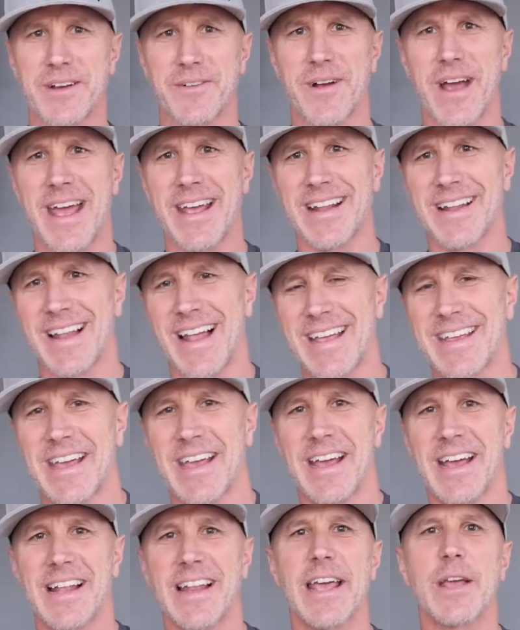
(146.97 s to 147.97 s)
right?
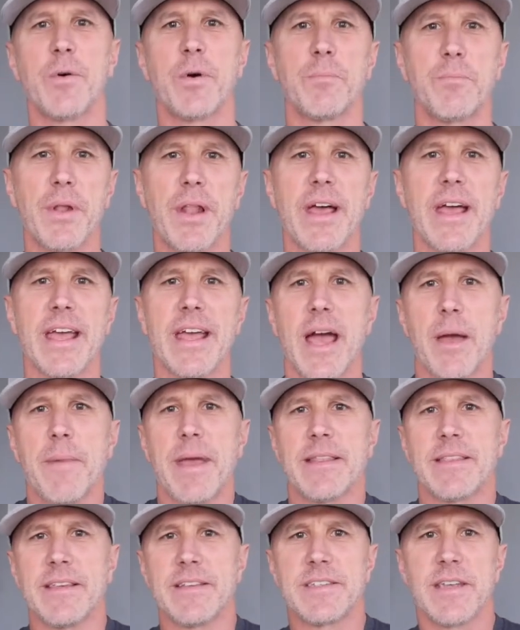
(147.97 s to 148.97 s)
Like when playing, I
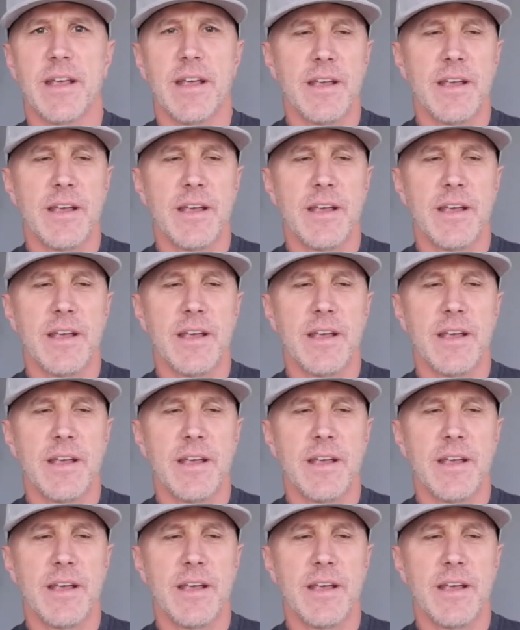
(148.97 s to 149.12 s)
make these